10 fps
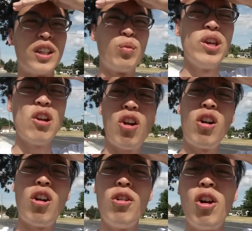Like, we
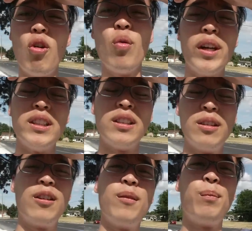are always
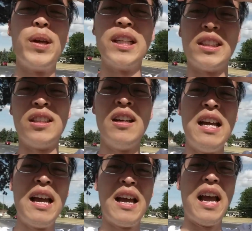the biggest
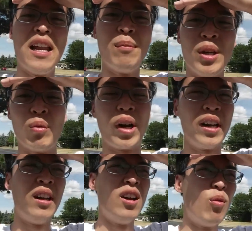enemy, right?